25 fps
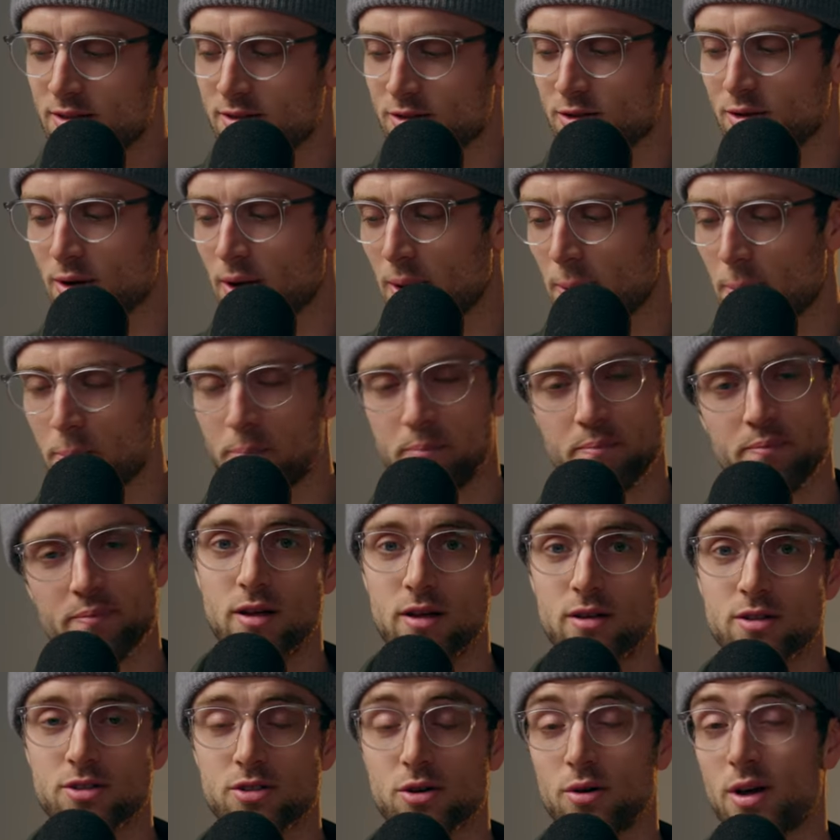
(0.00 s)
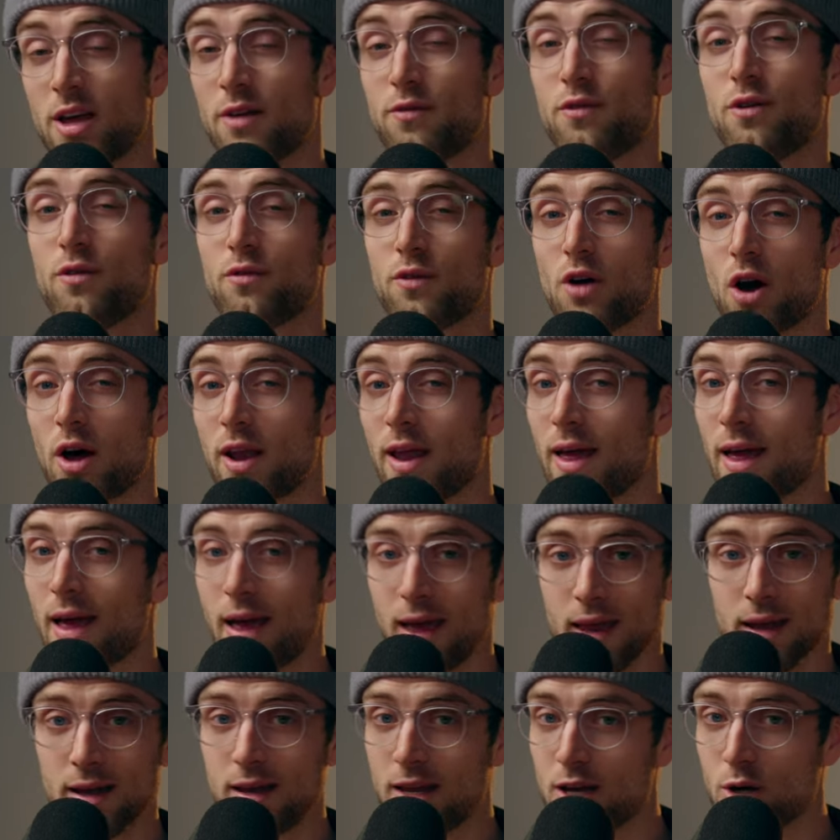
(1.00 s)
So yeah. So if you've got
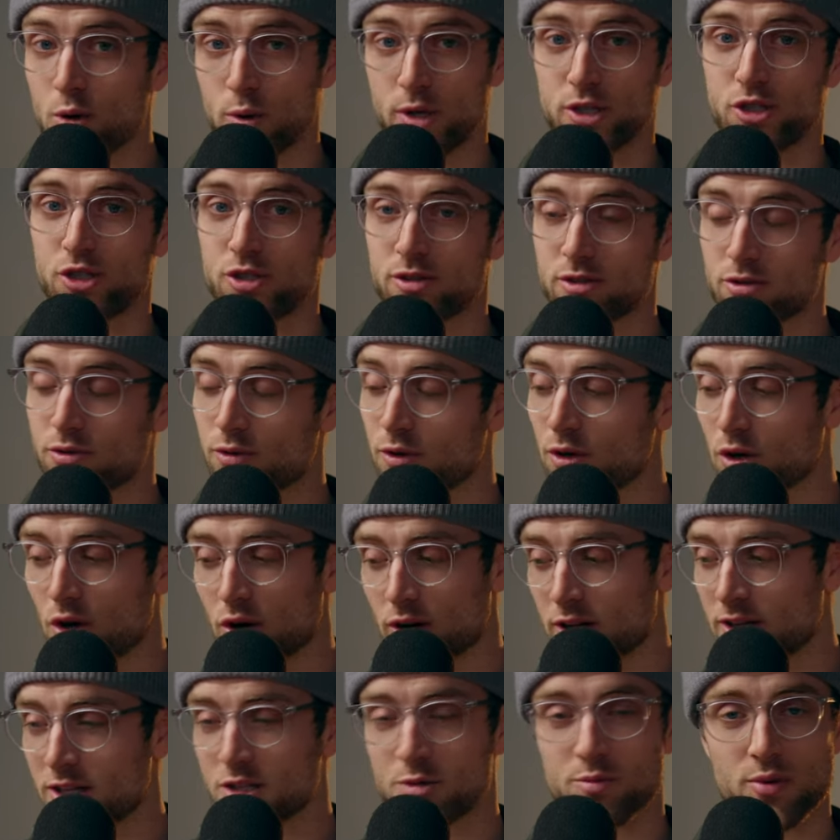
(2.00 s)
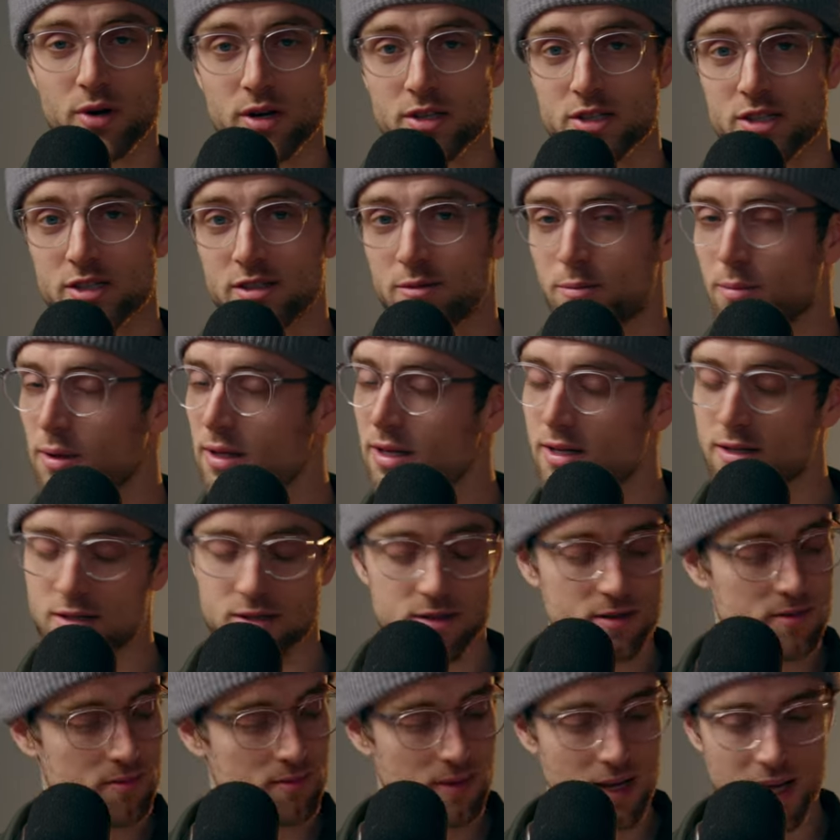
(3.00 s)
any questions regarding this project,
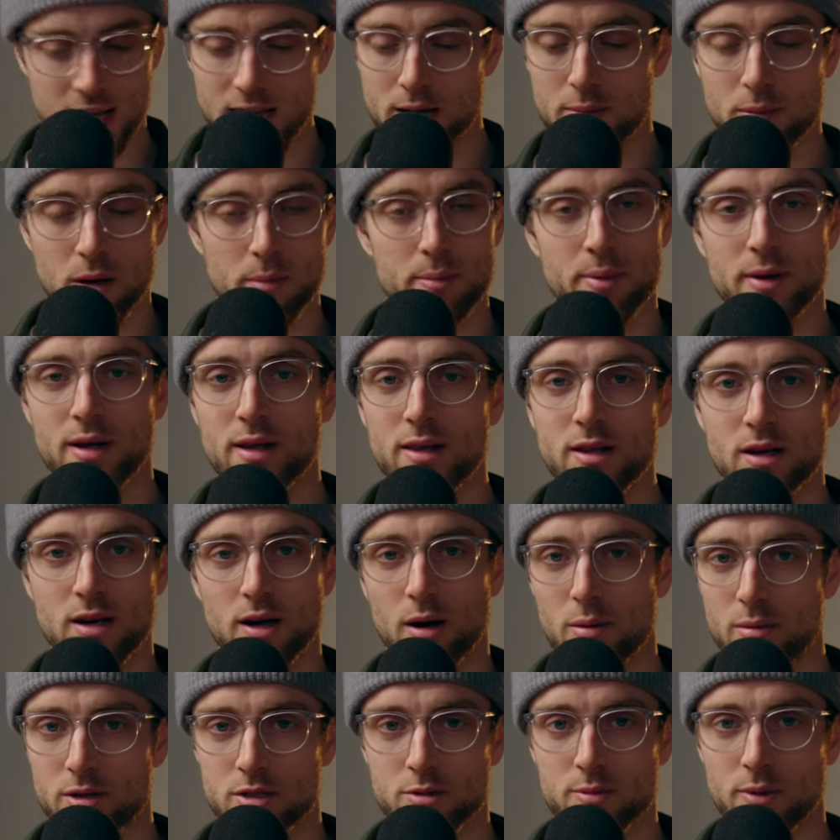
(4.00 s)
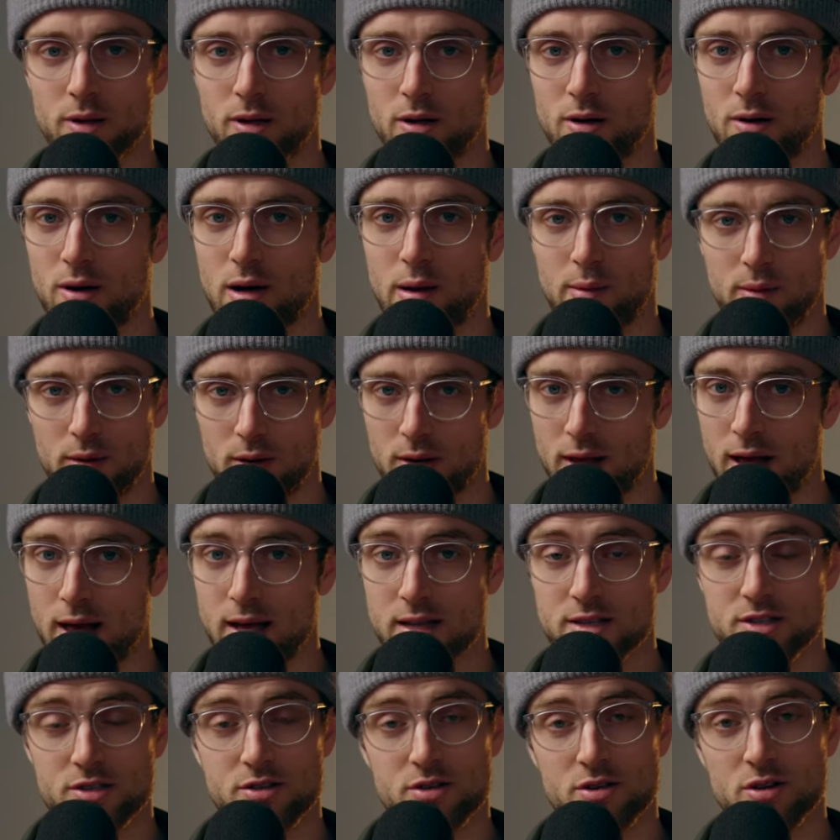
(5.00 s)
please hit them up in the comments below. I will
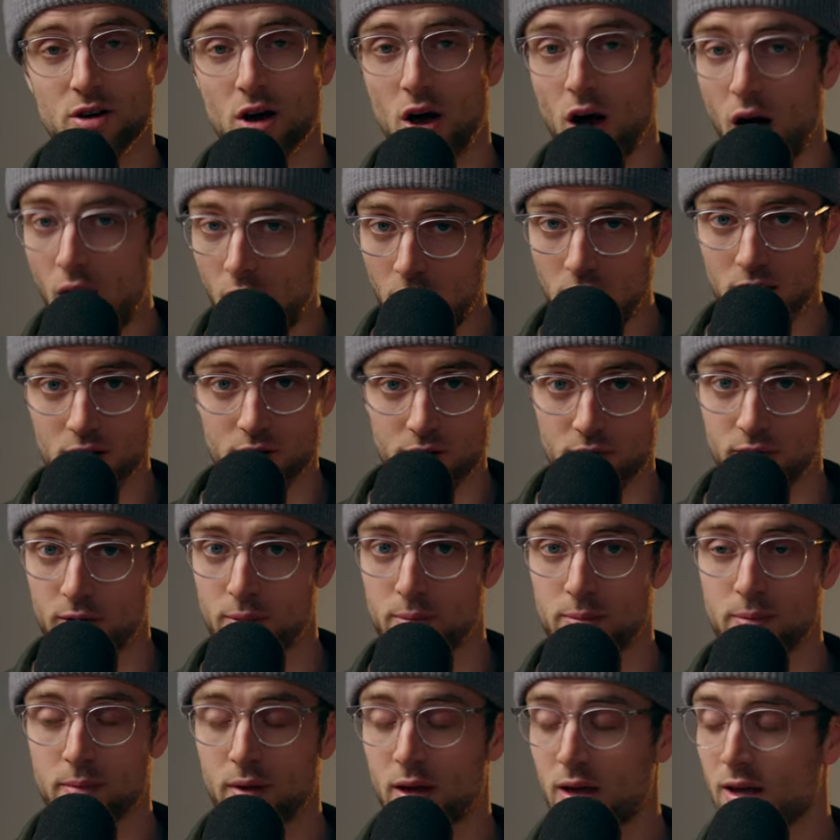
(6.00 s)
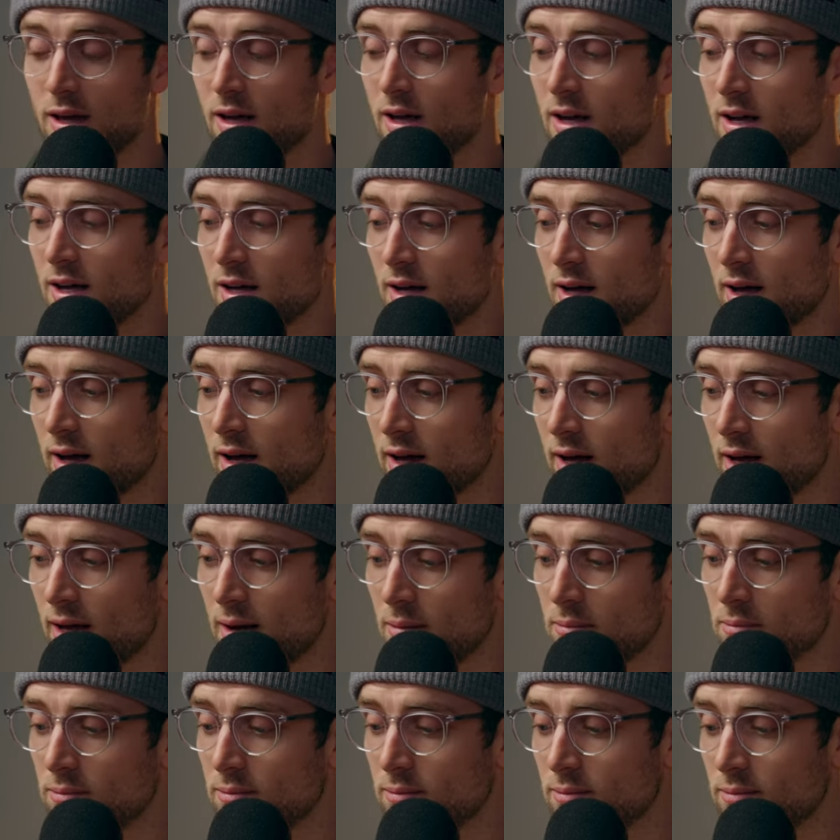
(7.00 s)
answer all of them.
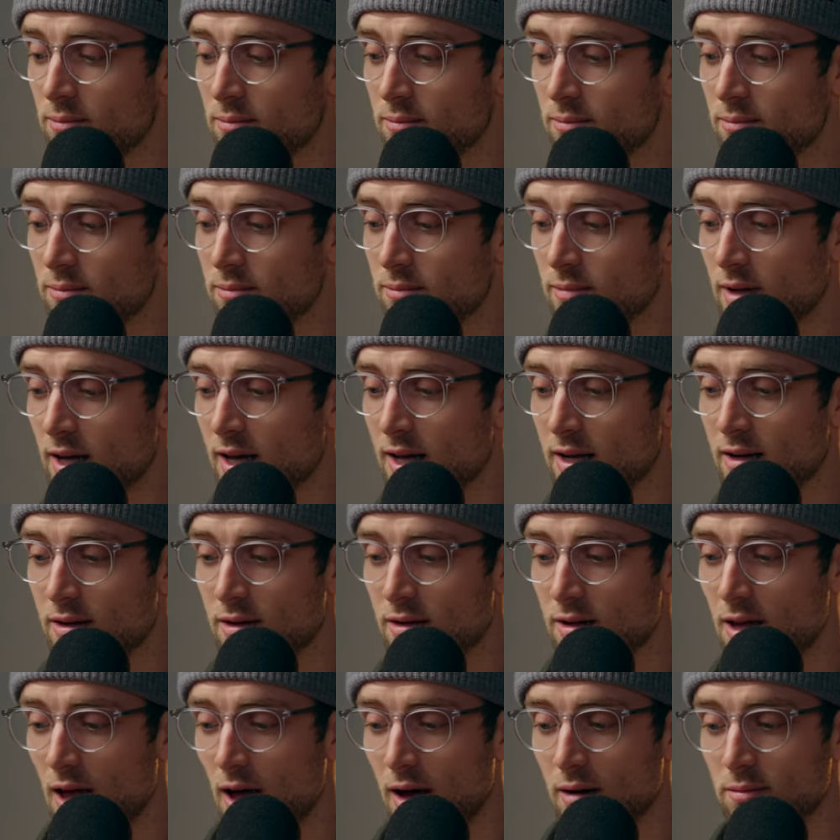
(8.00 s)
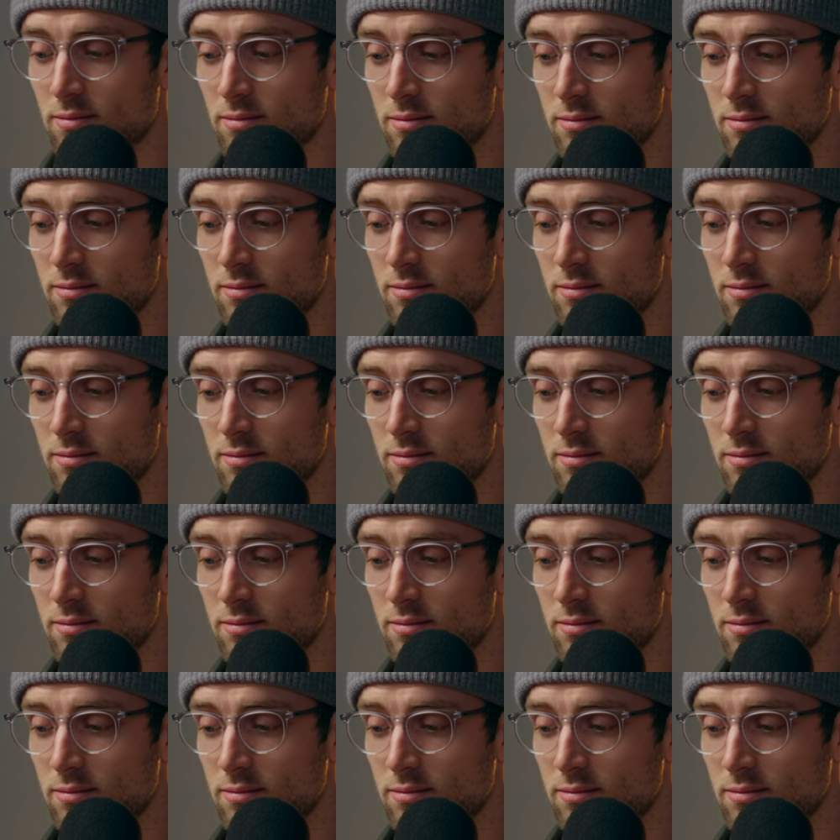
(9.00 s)
And yeah.